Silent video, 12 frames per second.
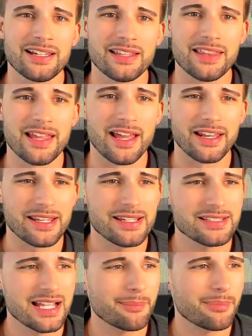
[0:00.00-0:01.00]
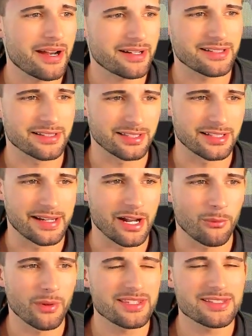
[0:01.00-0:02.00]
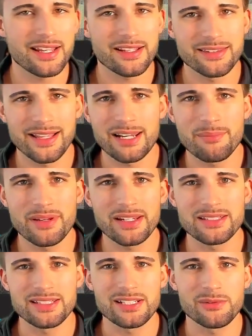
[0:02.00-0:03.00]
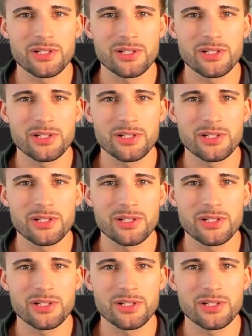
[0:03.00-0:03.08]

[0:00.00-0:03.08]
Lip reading: Yeah, he is not practicing today. Now, Wednesday, not a big deal.